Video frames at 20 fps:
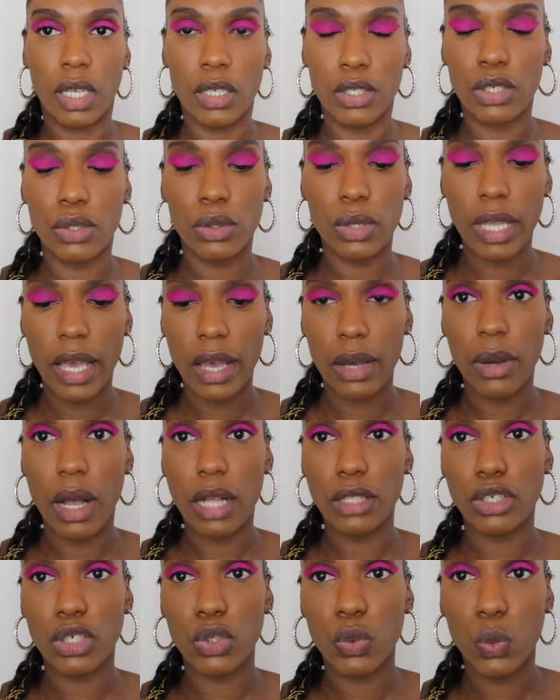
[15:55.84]
So now
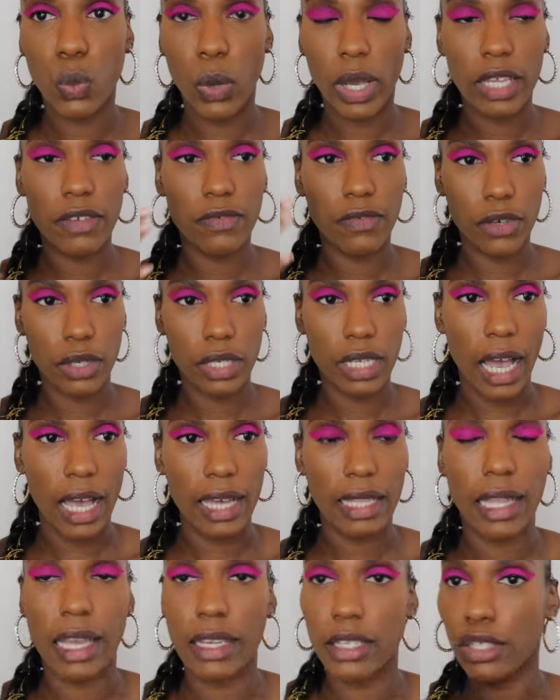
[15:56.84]
I'll just wait for the
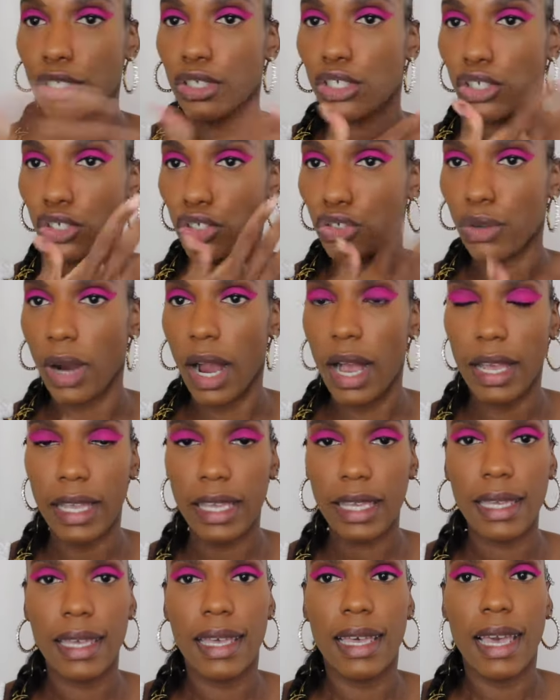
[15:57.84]
eyeliner to
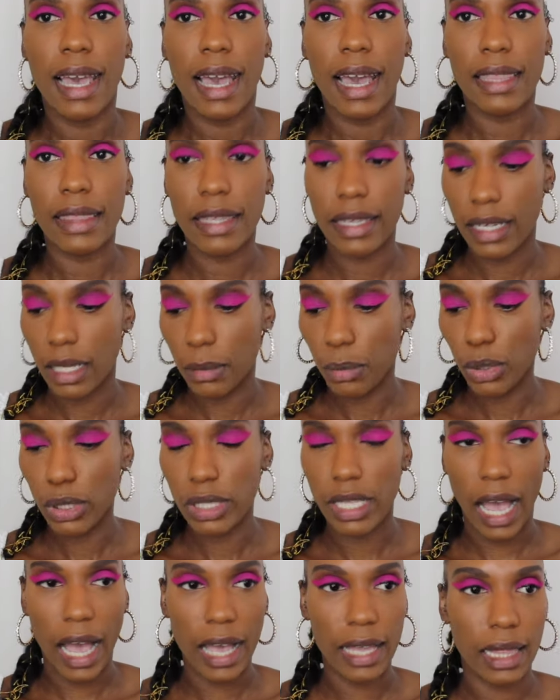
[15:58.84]
dry, and then I'll put
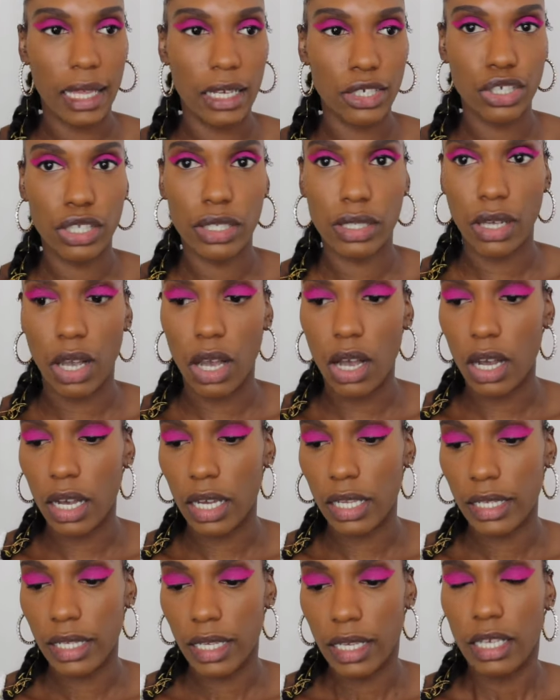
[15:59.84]
the eyelashes
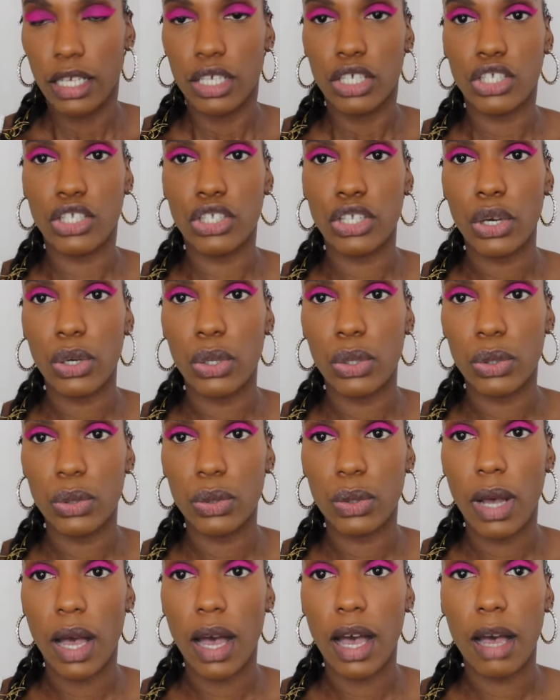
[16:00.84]
on.
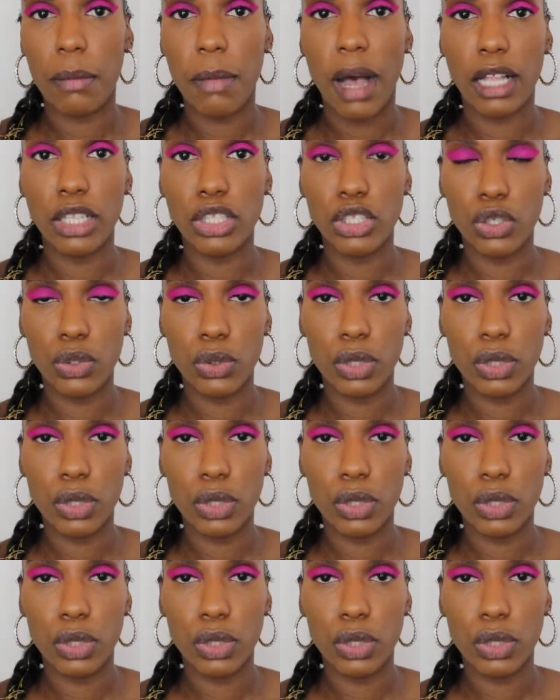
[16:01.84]
So I'll do